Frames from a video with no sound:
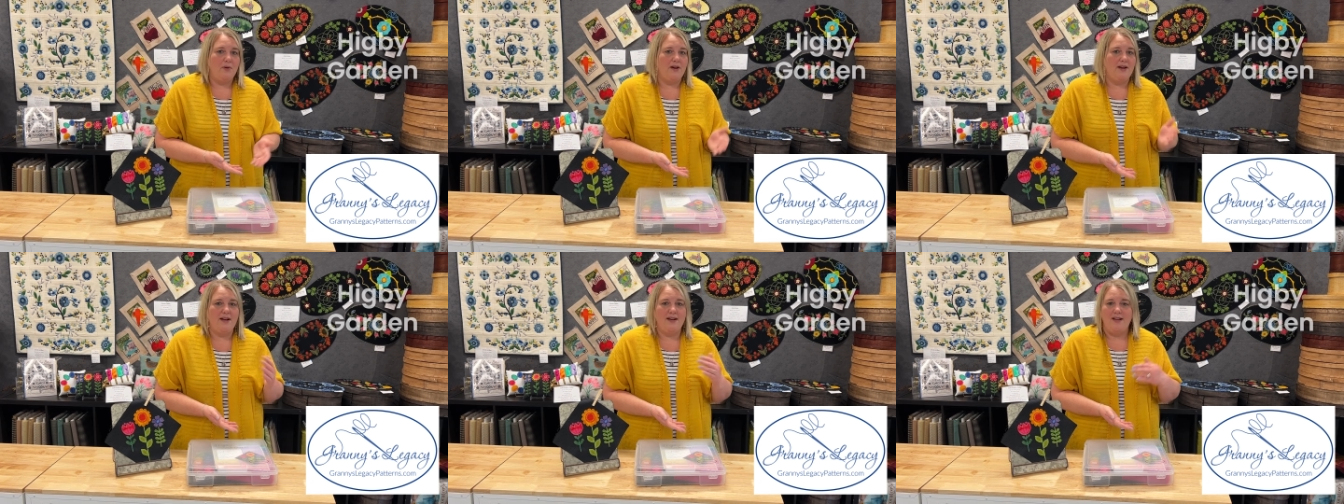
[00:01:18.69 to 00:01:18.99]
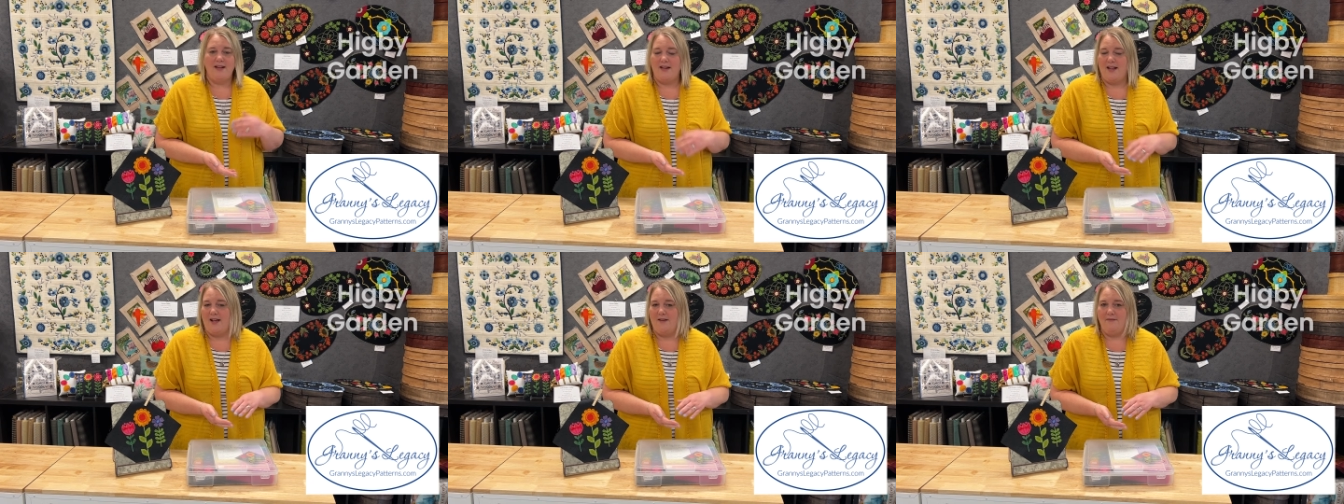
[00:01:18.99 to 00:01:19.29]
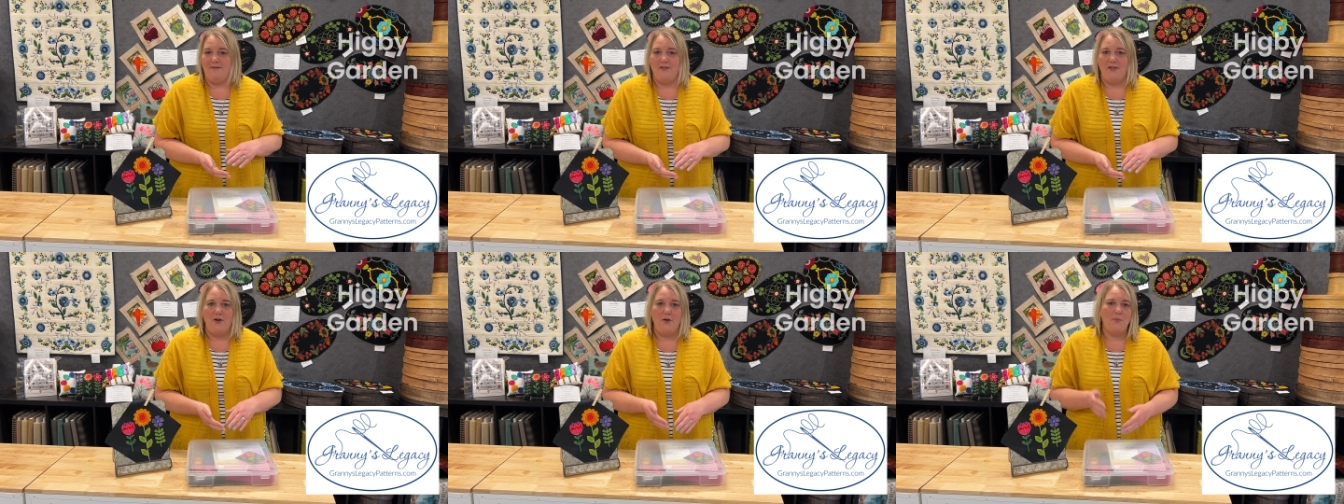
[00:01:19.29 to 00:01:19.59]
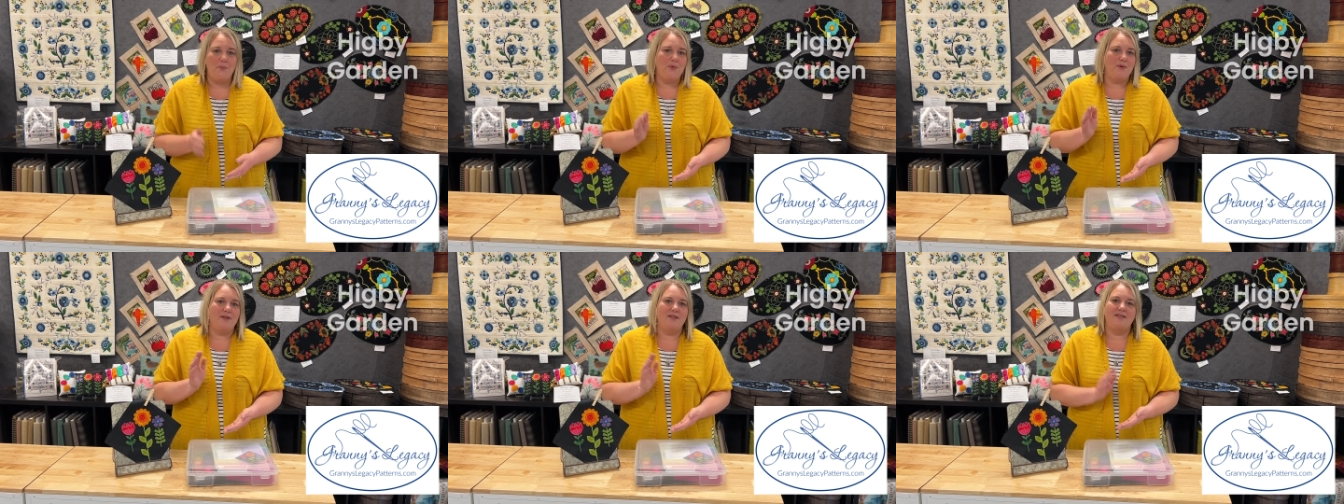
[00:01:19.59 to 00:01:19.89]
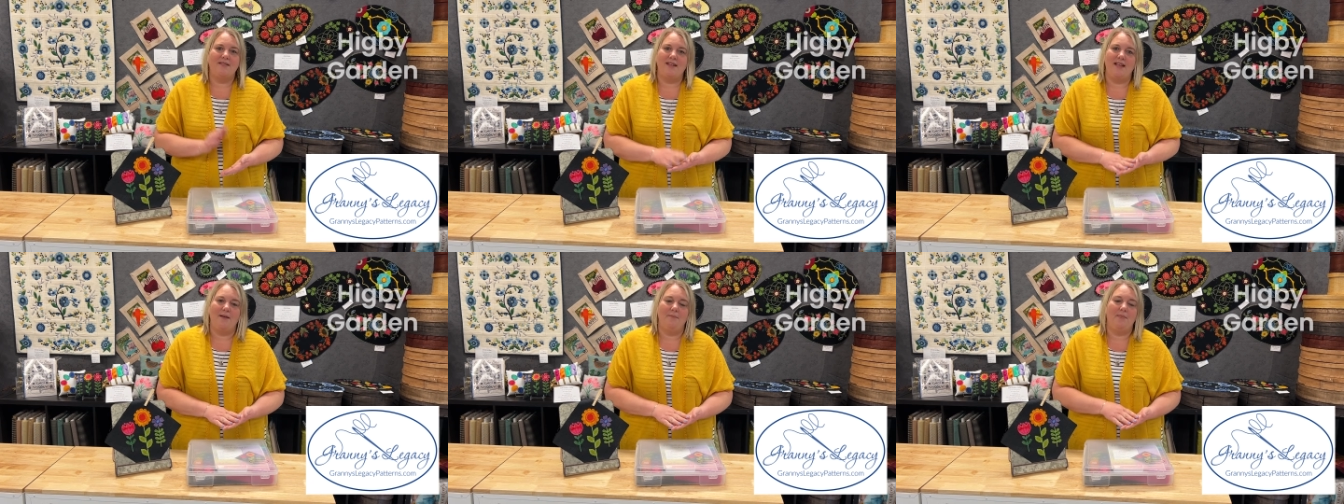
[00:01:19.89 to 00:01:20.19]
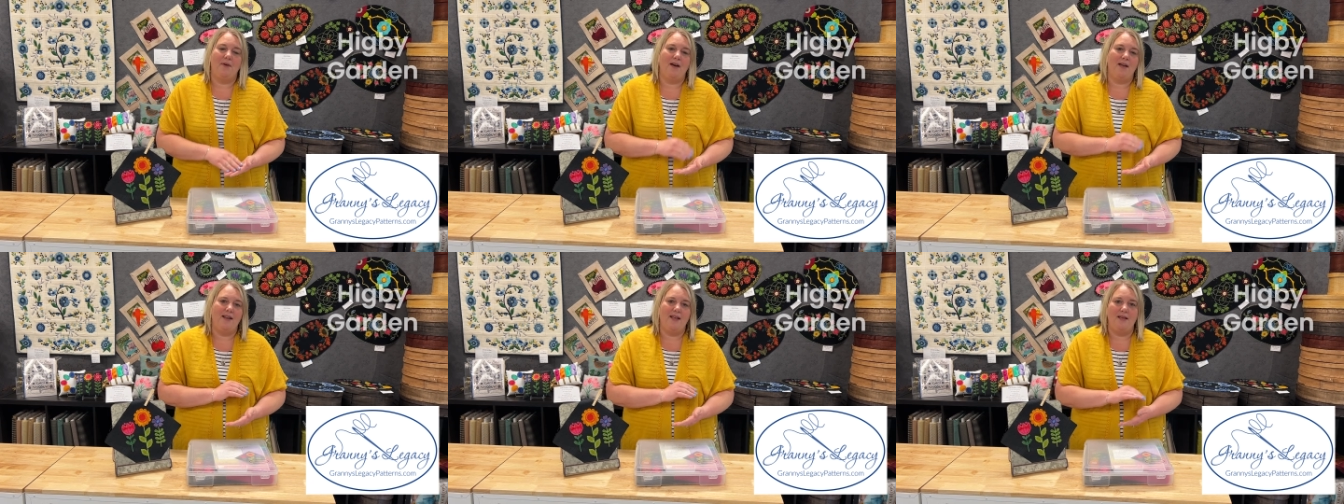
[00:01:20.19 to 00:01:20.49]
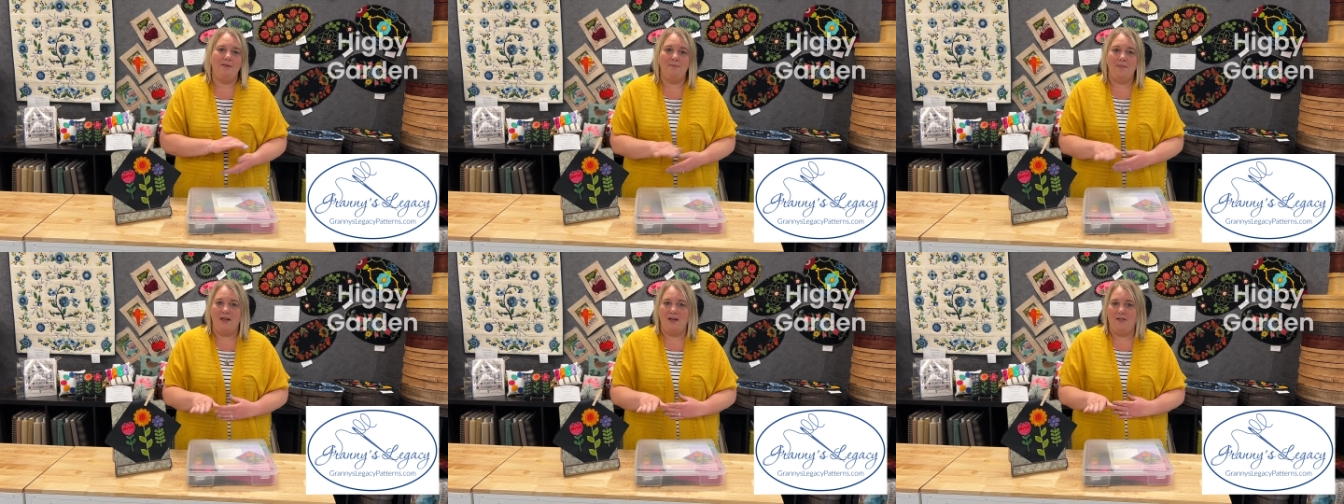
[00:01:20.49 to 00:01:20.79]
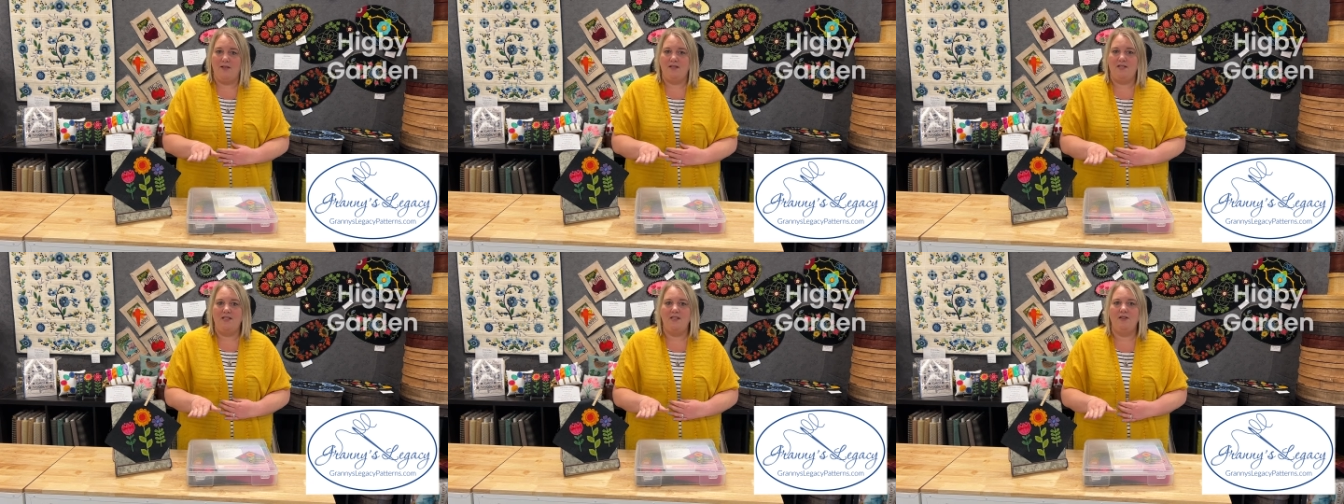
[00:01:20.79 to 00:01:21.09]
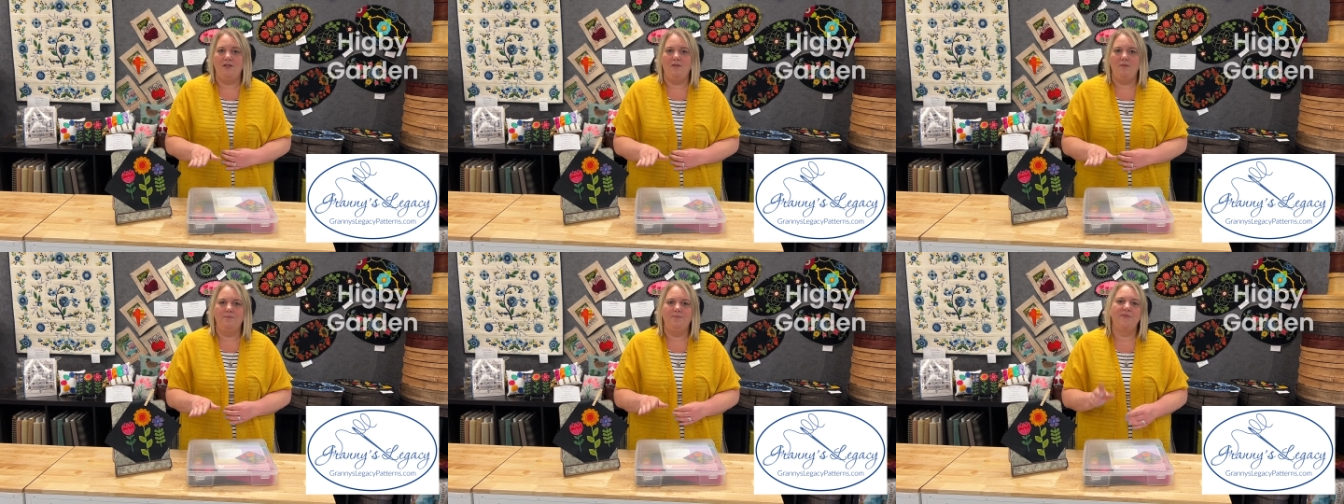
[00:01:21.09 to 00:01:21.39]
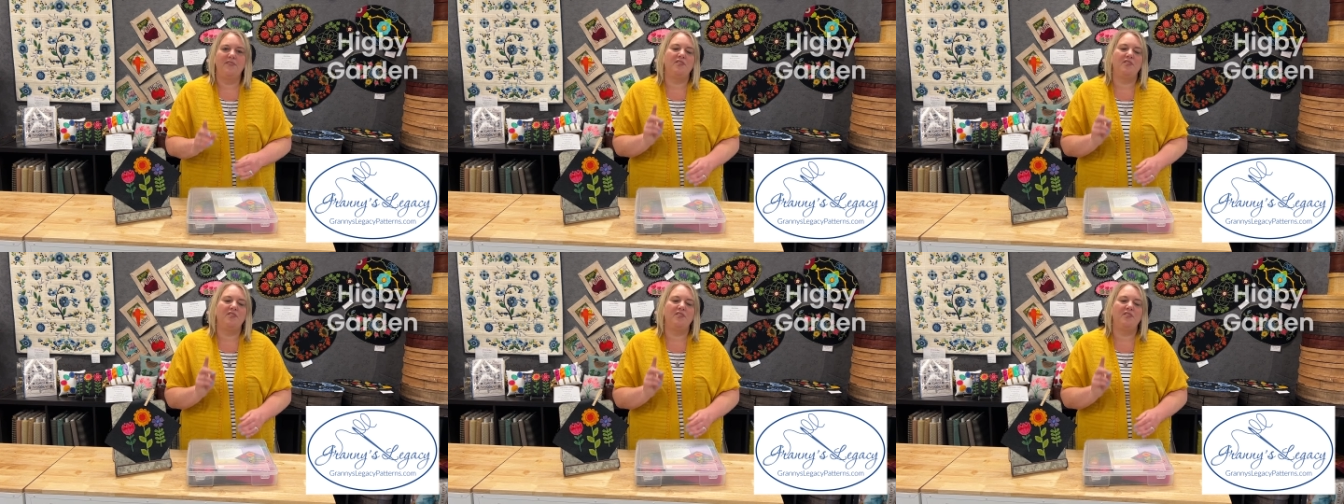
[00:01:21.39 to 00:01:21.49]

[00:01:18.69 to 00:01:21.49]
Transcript: put it in an envelope, put a stamp on it, and mail it to you.